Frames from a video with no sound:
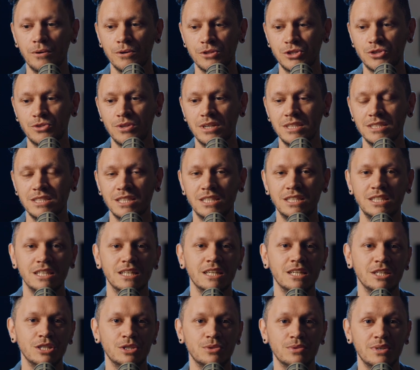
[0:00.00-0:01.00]

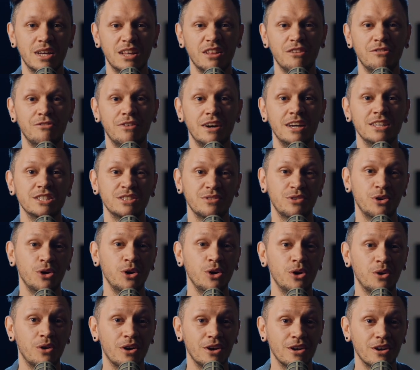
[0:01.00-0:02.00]
transitioning into another phase of
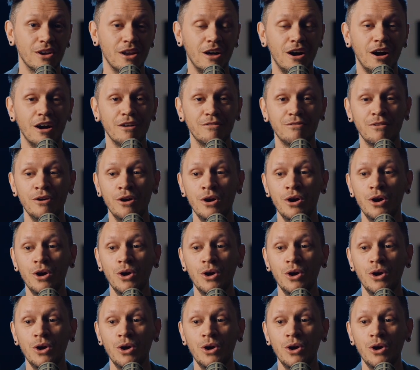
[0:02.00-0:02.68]
her own life?